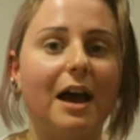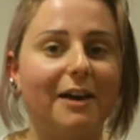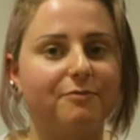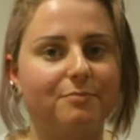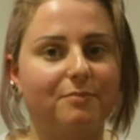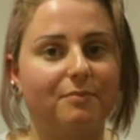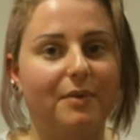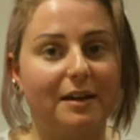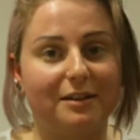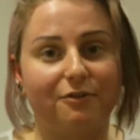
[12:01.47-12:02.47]
I've
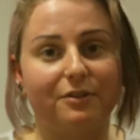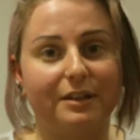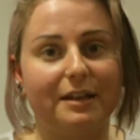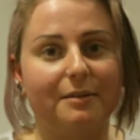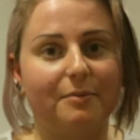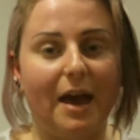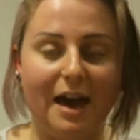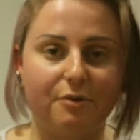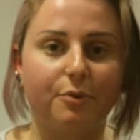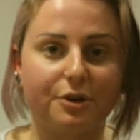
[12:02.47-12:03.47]
definitely
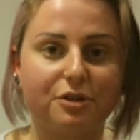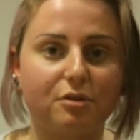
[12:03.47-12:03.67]
had worse